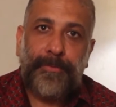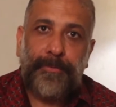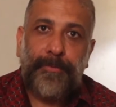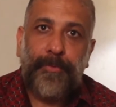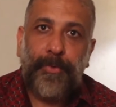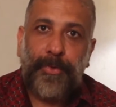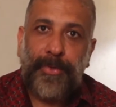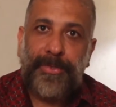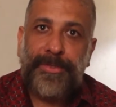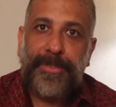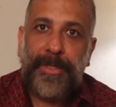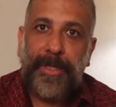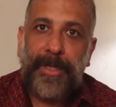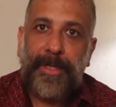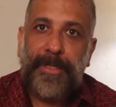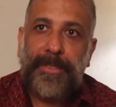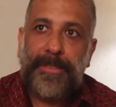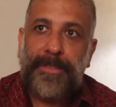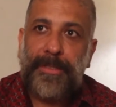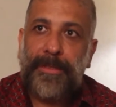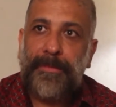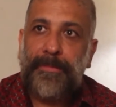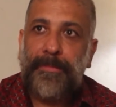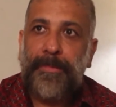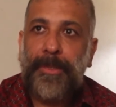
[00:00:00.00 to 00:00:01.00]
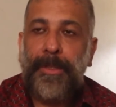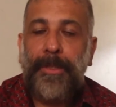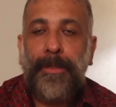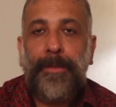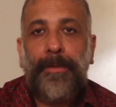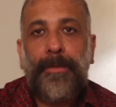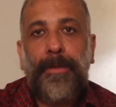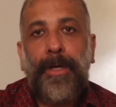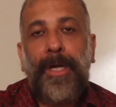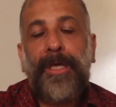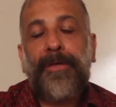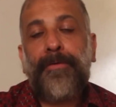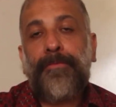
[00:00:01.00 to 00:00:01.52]
photojournalism.
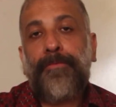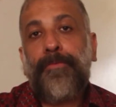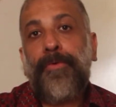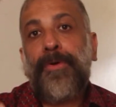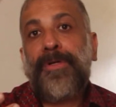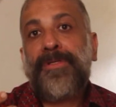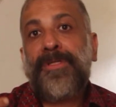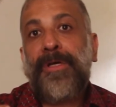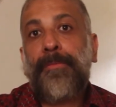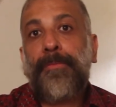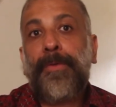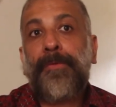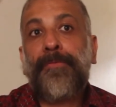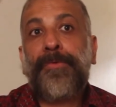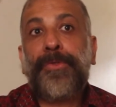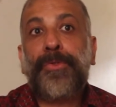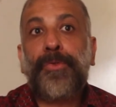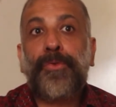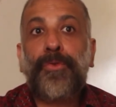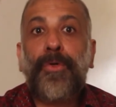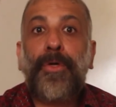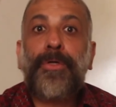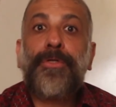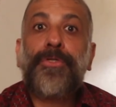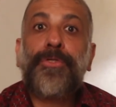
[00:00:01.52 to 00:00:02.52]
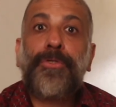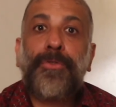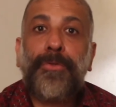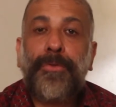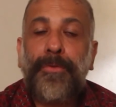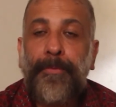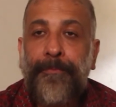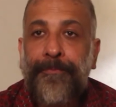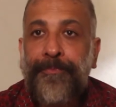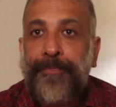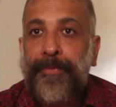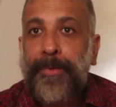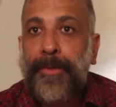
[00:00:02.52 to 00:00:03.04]
Like, for example, we do not
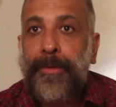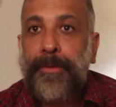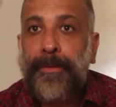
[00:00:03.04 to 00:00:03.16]
show